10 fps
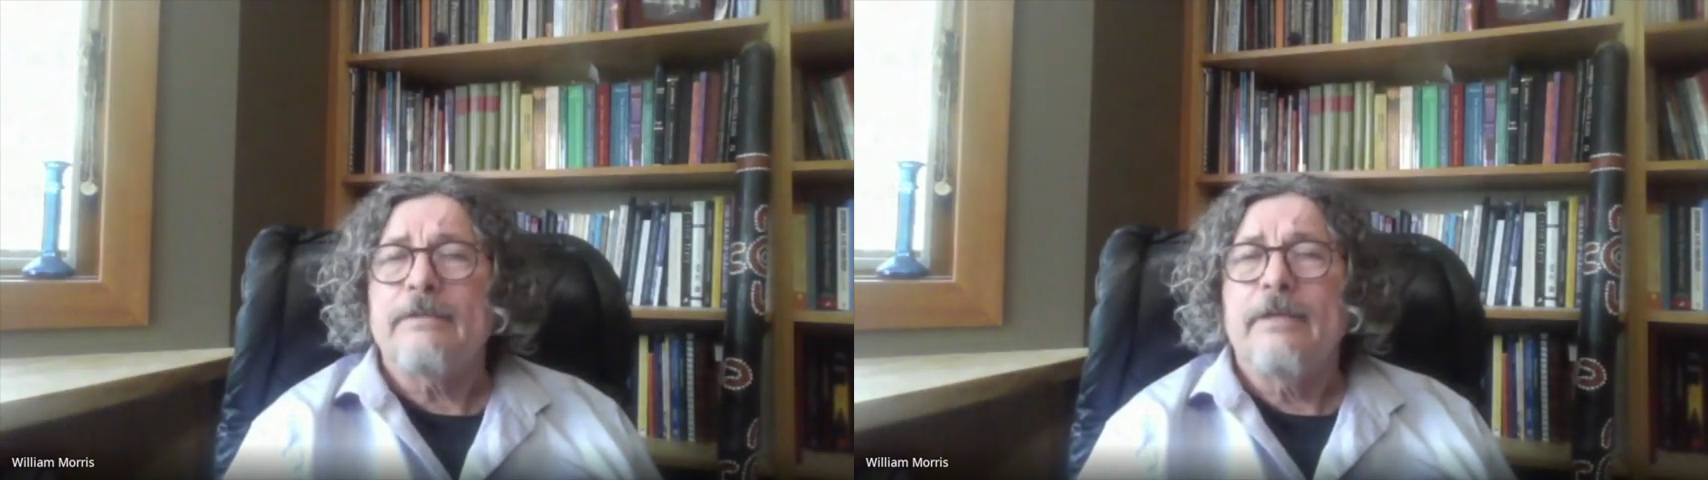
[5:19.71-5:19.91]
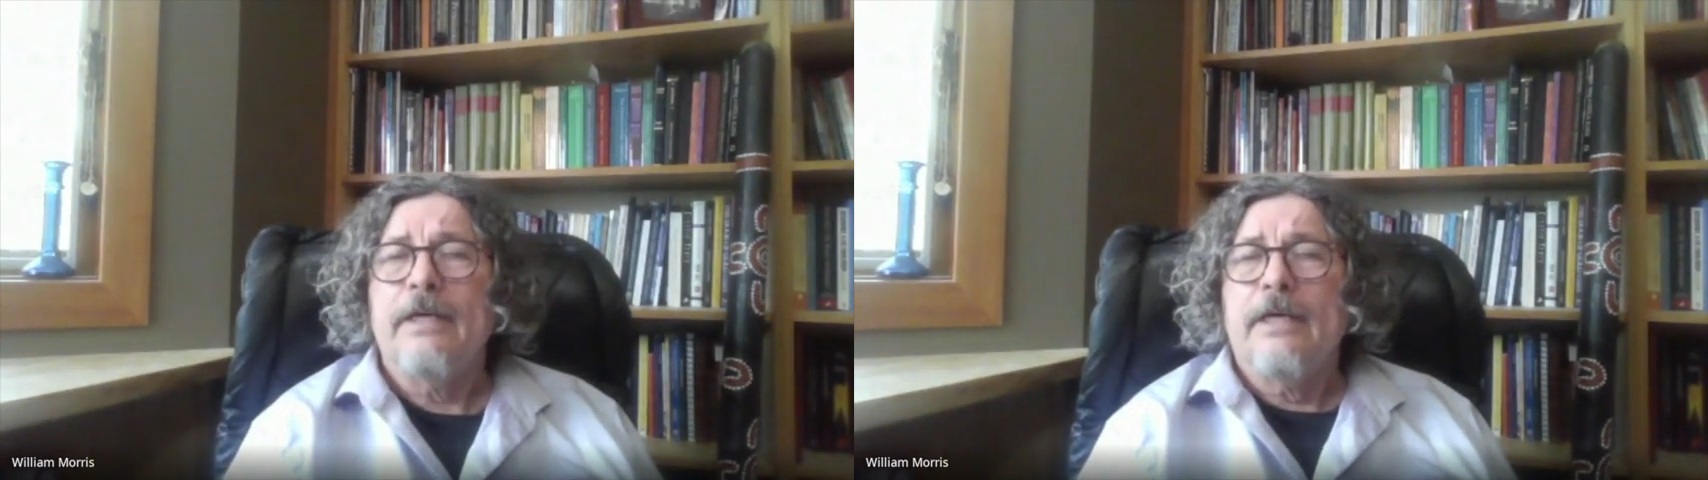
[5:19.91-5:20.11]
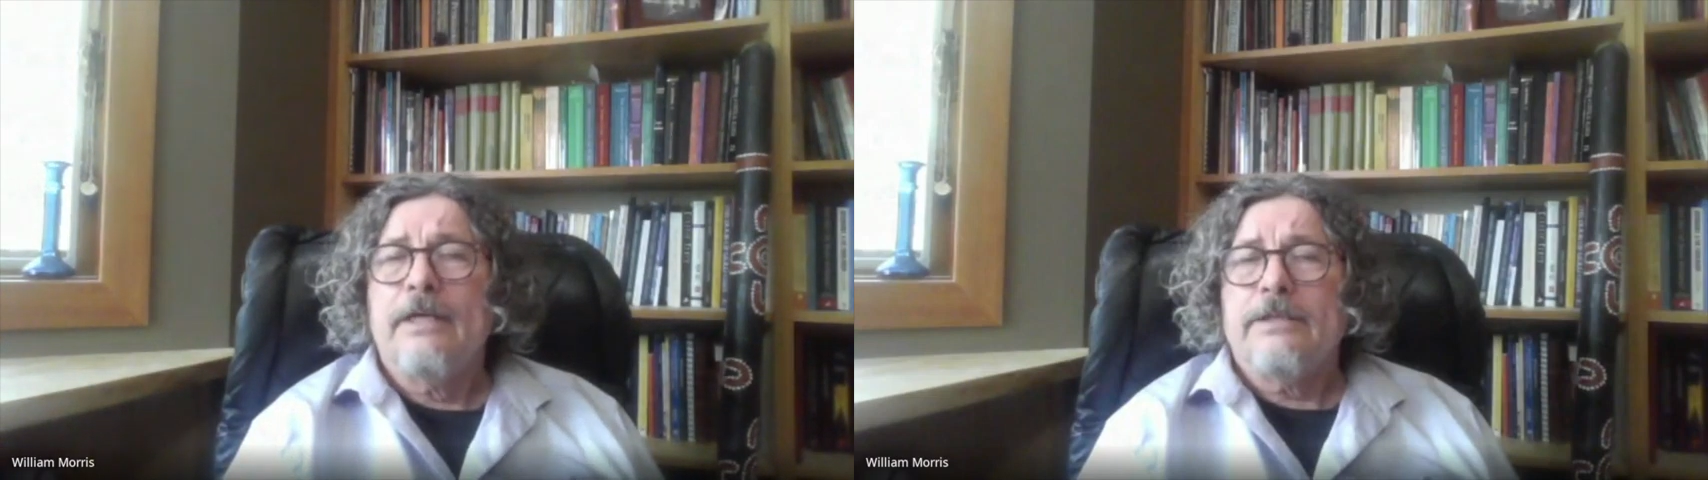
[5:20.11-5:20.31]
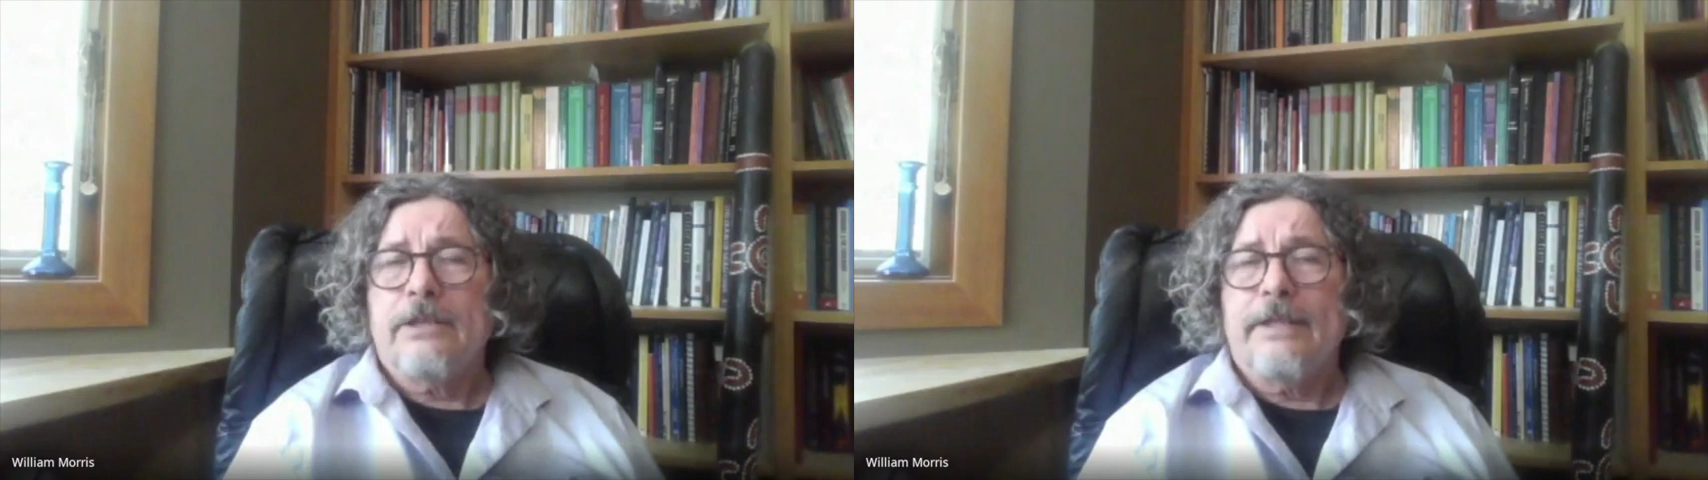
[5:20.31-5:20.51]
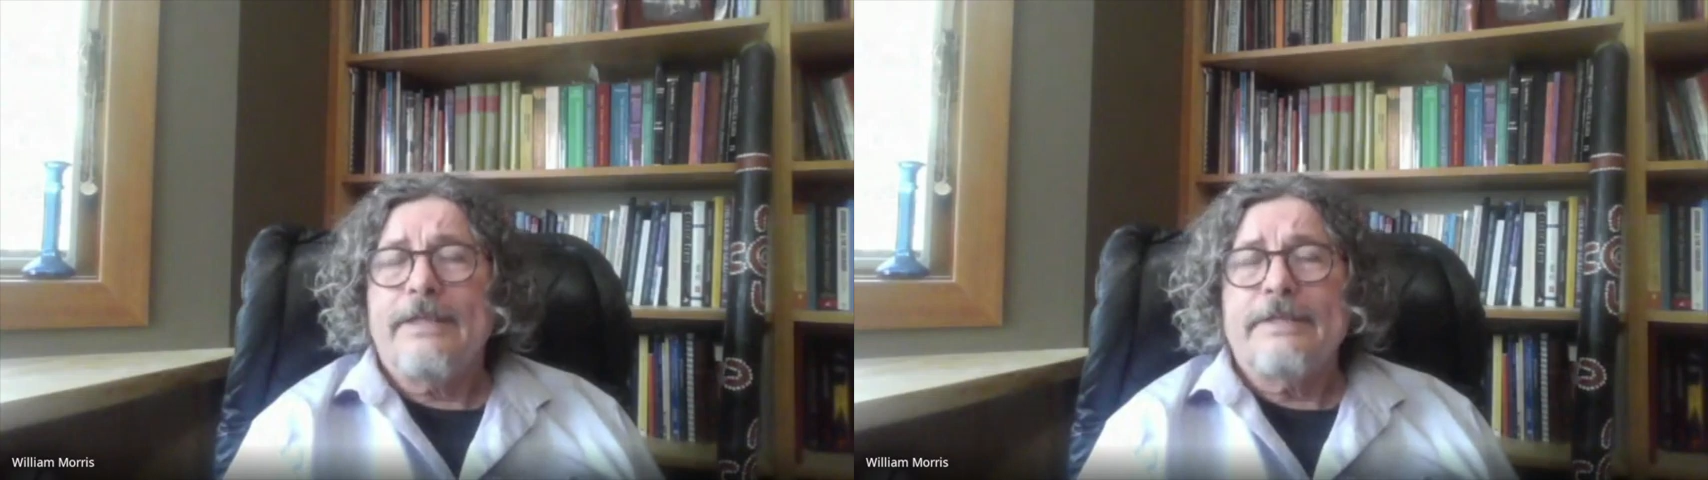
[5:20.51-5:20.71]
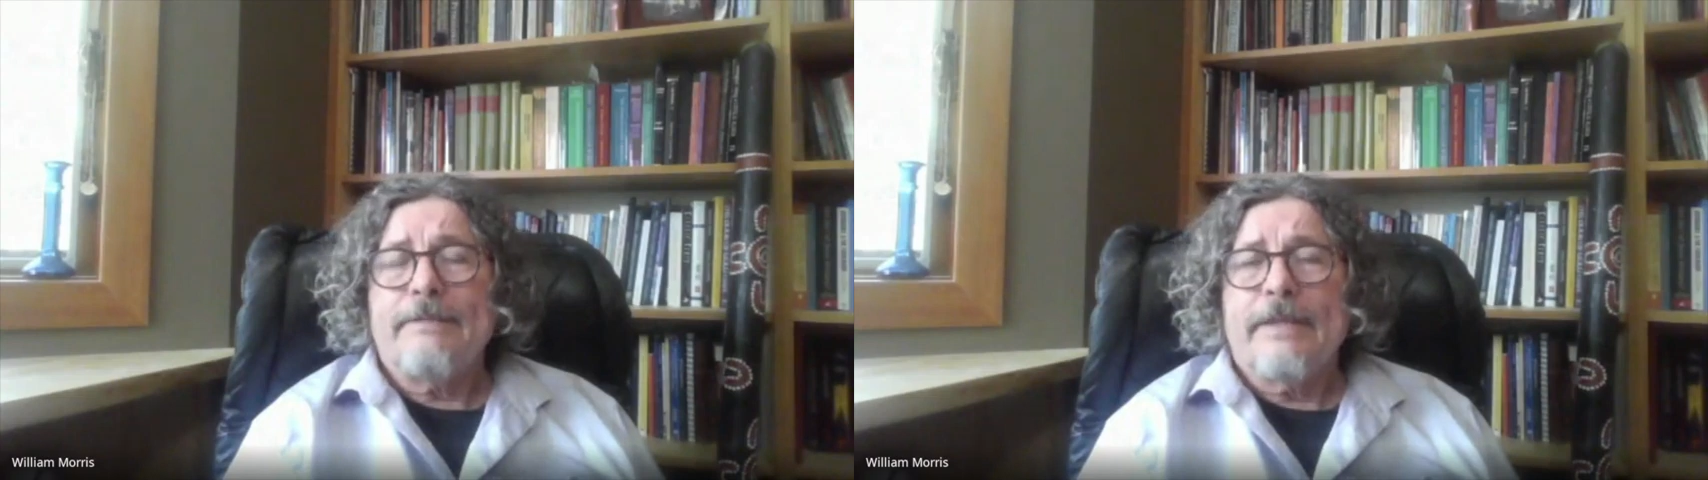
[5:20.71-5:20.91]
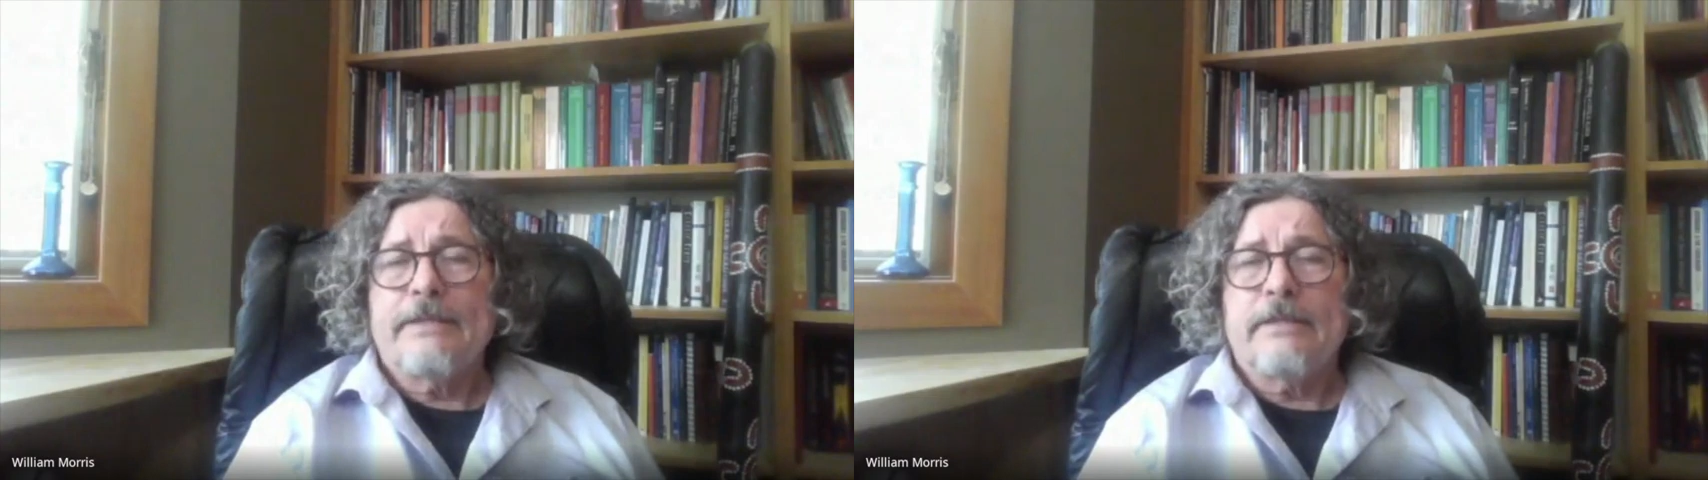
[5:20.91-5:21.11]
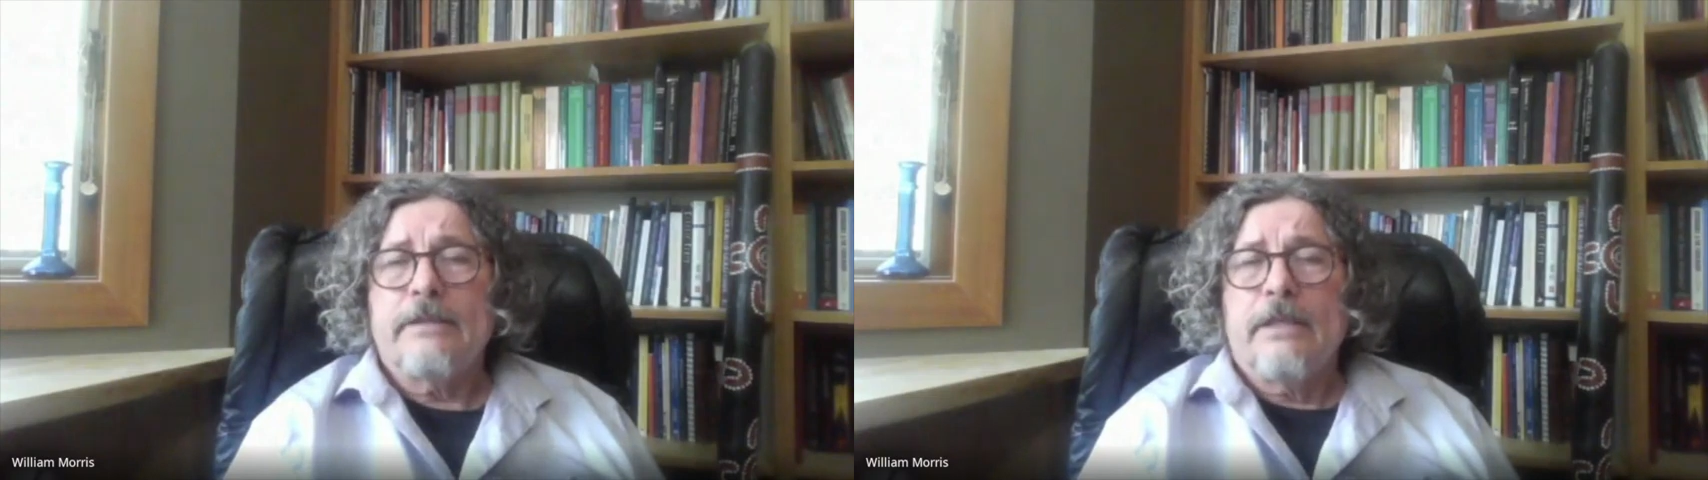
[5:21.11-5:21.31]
to Chinese medicine.